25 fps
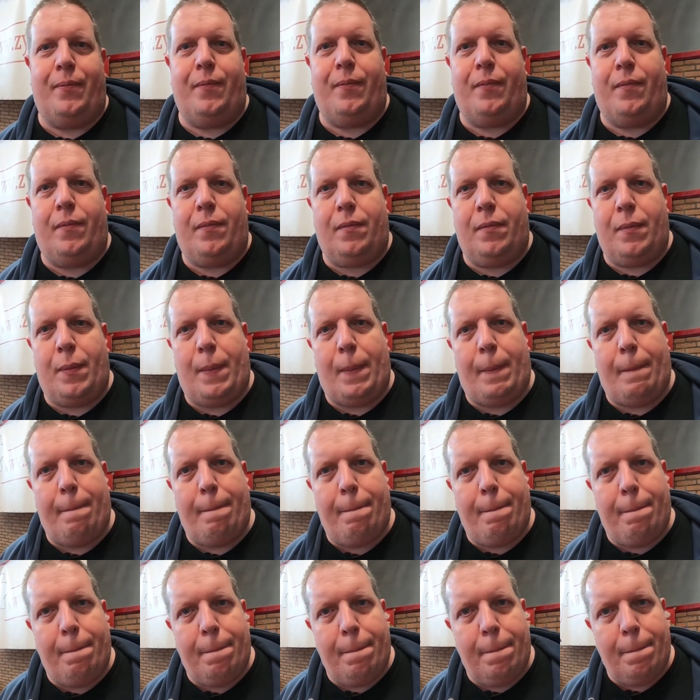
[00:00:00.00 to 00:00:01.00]
And what
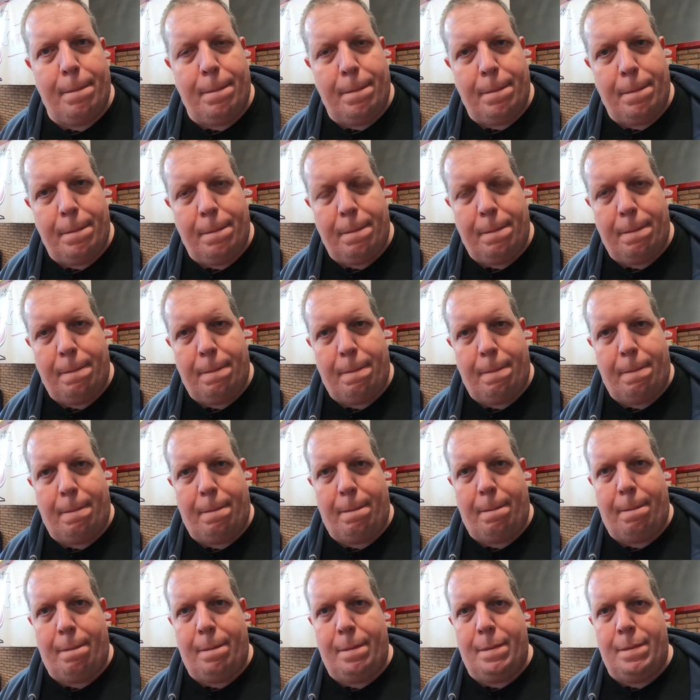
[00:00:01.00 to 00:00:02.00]
did it feel like
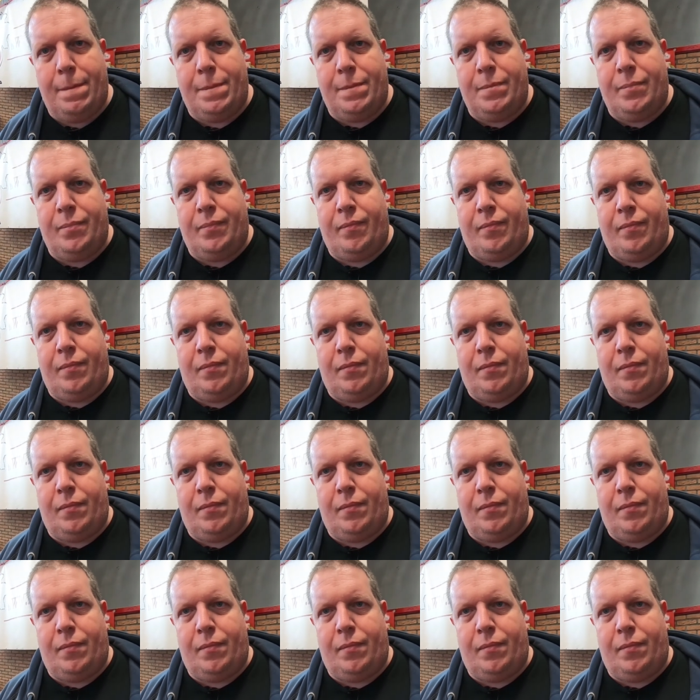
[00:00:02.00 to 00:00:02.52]
to be